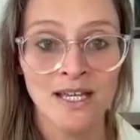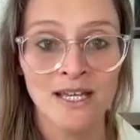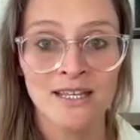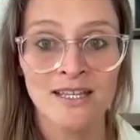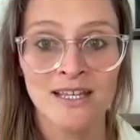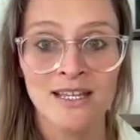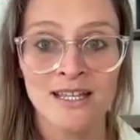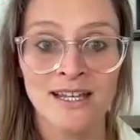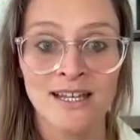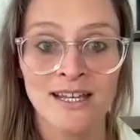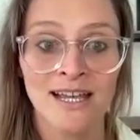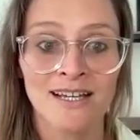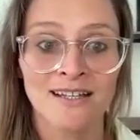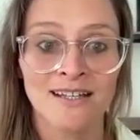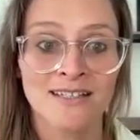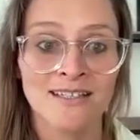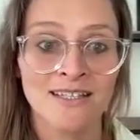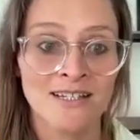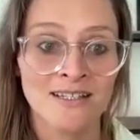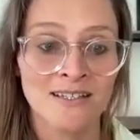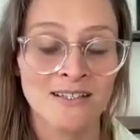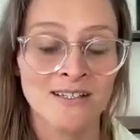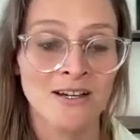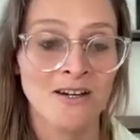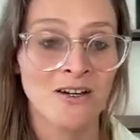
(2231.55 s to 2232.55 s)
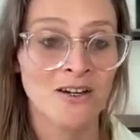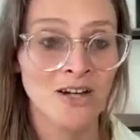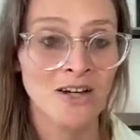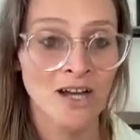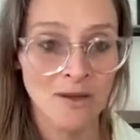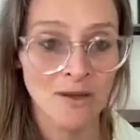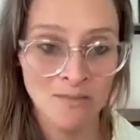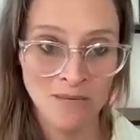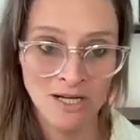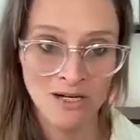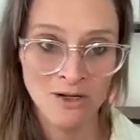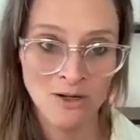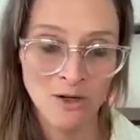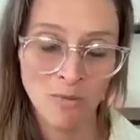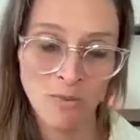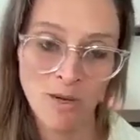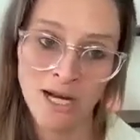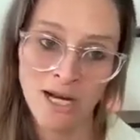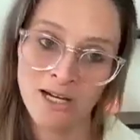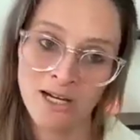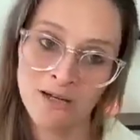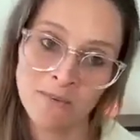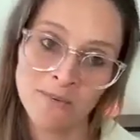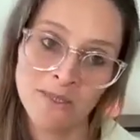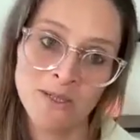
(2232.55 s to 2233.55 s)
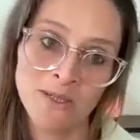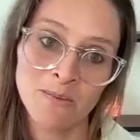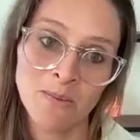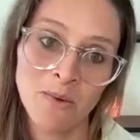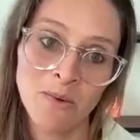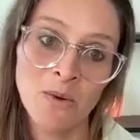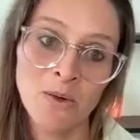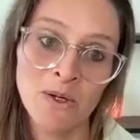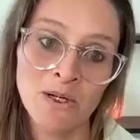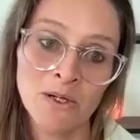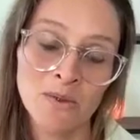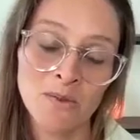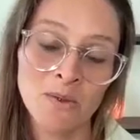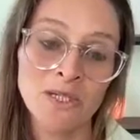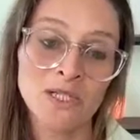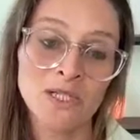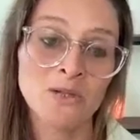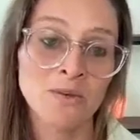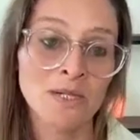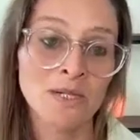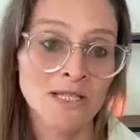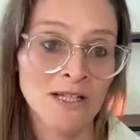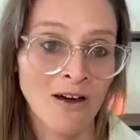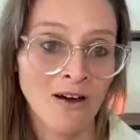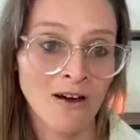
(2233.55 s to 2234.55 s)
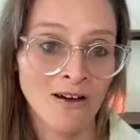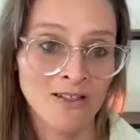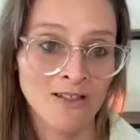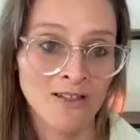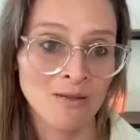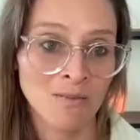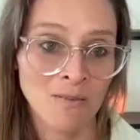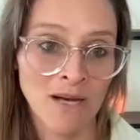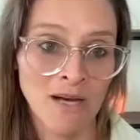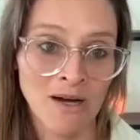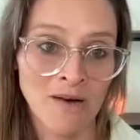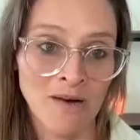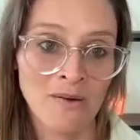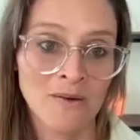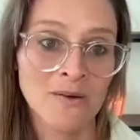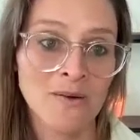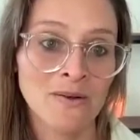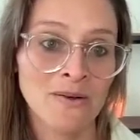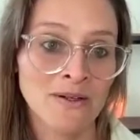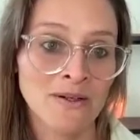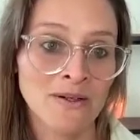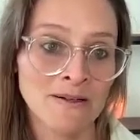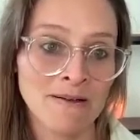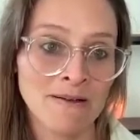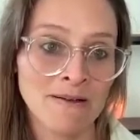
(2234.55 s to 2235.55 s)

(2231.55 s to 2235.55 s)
The next is our gut microbiome support, which we talked about.